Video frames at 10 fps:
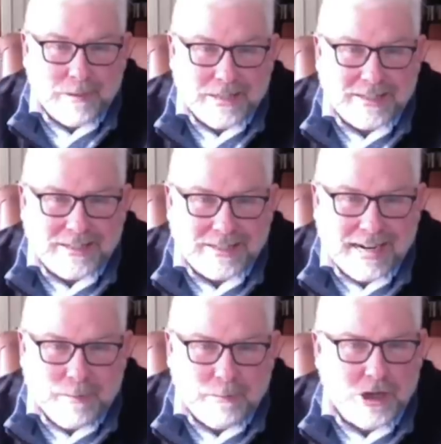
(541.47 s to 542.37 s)
business
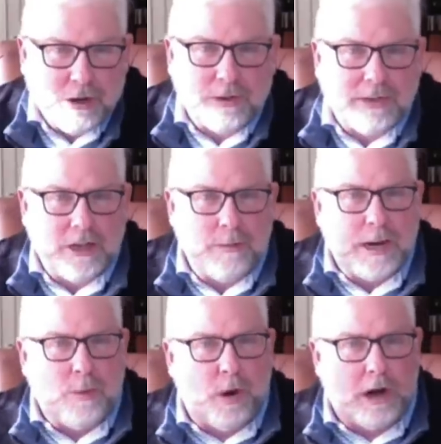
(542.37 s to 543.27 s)
today, but you don't see the
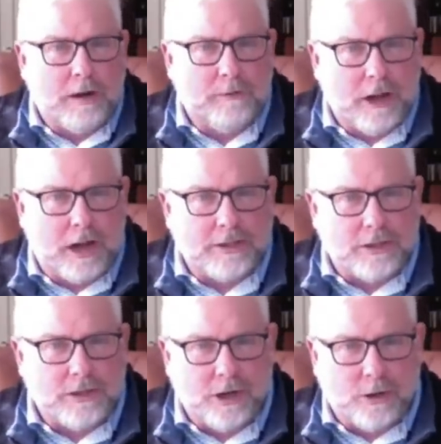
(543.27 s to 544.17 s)
big one-off
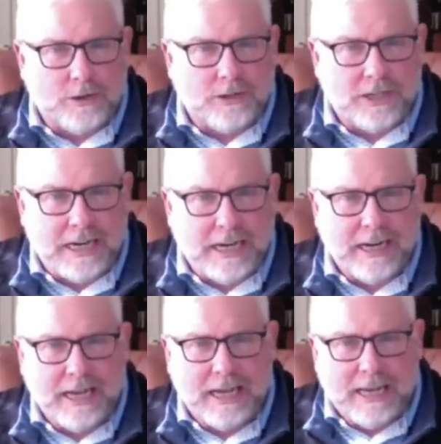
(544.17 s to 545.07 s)
losses. You don't see
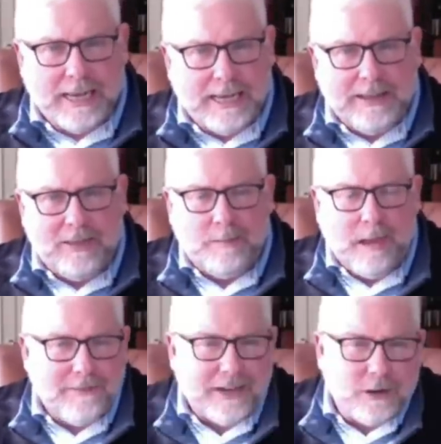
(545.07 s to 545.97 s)
them
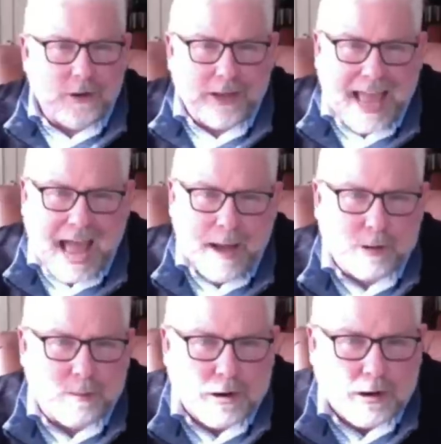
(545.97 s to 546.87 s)
having to go to the
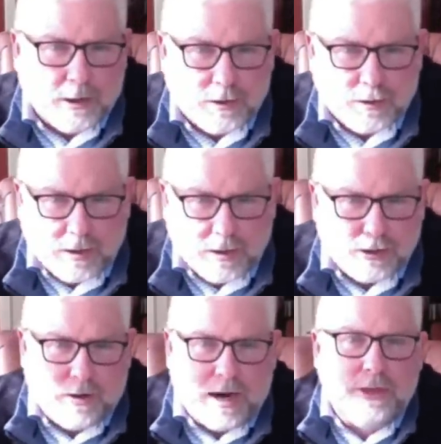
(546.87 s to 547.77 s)
capital markets to
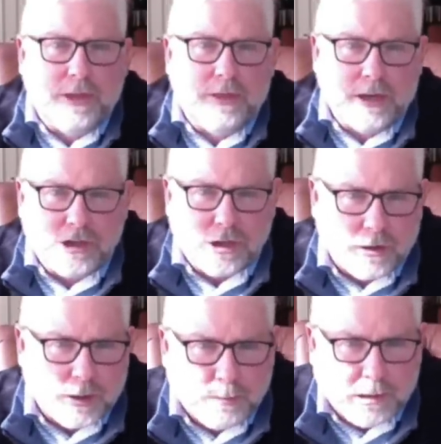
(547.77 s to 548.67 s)
re-strengthen the
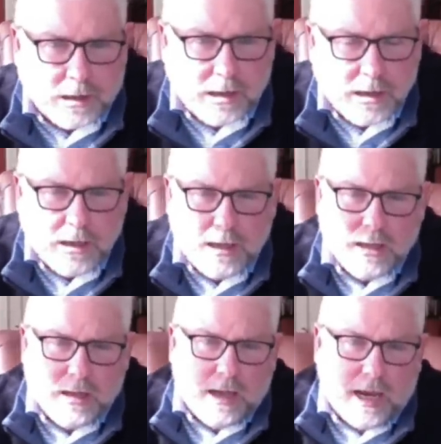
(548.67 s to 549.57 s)
insurance book.
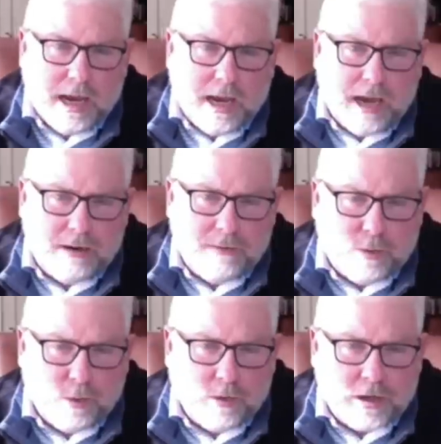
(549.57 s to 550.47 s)
And
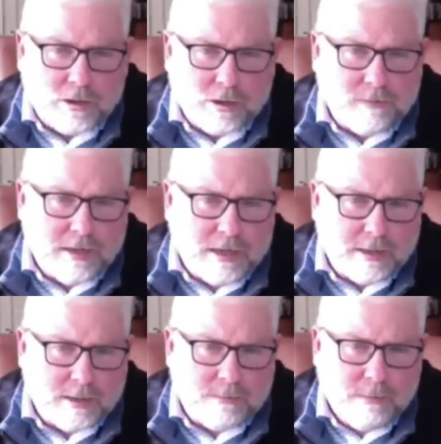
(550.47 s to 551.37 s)
for the
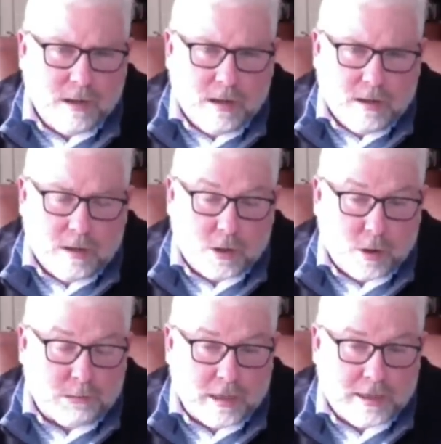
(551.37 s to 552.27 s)
conservatism,
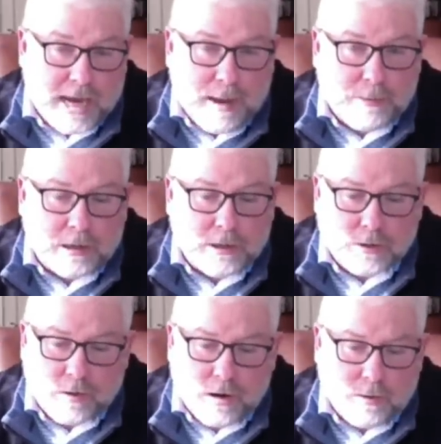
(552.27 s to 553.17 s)
surplus capital has
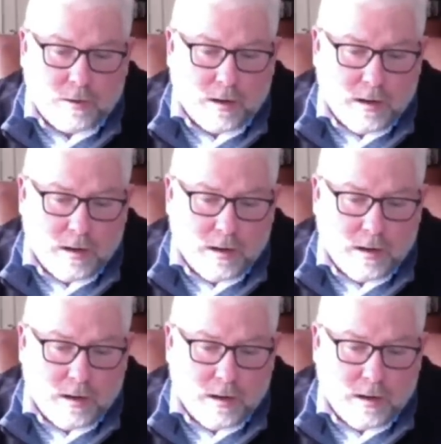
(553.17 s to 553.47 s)
grown.